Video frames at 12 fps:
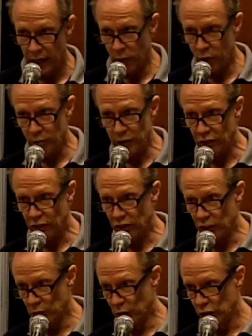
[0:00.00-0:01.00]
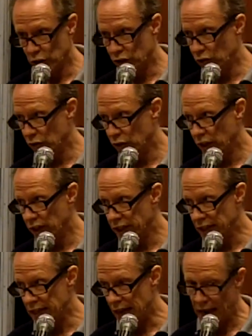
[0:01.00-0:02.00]
It would be similar to the
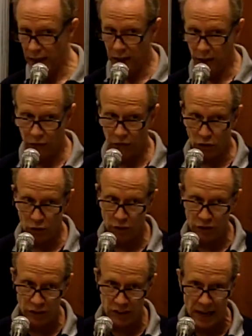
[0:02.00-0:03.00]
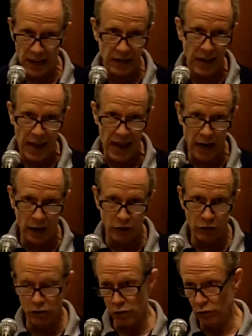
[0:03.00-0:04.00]
denial of service attack
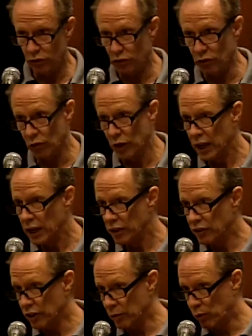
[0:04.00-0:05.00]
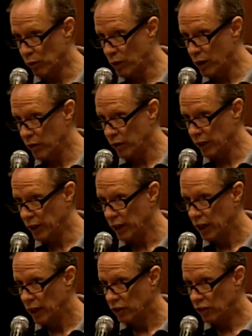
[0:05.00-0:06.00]
hackers use to
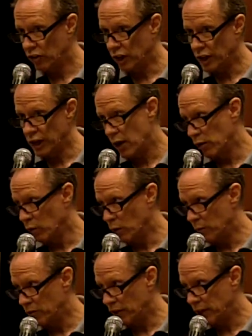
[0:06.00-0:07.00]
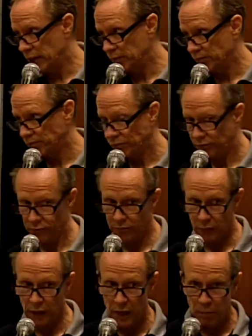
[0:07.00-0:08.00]
temporarily shut down a website,
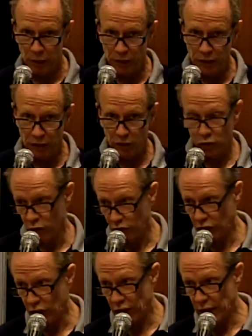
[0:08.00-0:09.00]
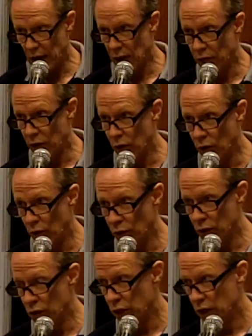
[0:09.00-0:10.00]
but this could shut down the
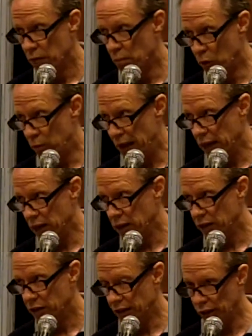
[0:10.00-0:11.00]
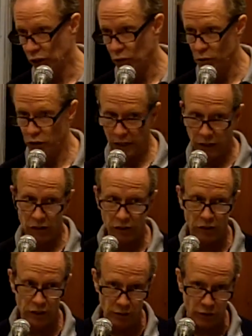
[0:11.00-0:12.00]
whole mobile
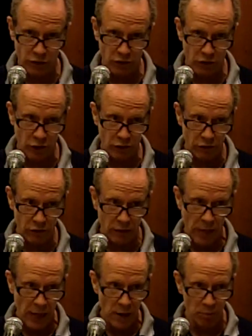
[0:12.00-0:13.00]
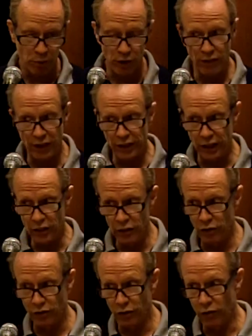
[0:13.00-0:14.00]
telecommunications infrastructure, preventing
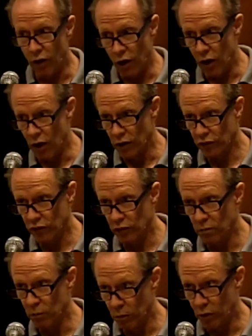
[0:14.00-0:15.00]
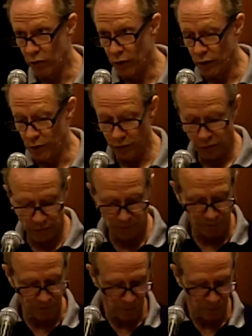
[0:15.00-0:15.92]
use of all mobile phones.